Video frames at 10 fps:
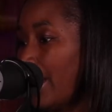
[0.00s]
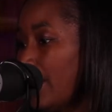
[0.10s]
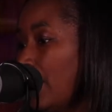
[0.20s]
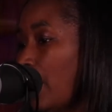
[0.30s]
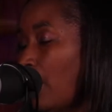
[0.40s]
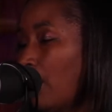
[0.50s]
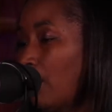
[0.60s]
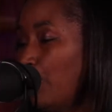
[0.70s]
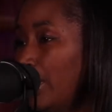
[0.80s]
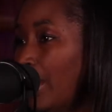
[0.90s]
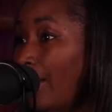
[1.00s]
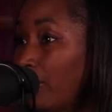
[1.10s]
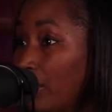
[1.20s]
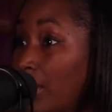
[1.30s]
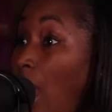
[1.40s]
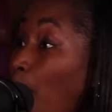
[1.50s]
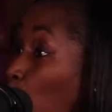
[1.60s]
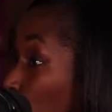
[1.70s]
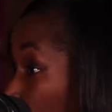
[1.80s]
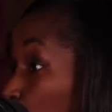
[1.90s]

I think we have a lot more that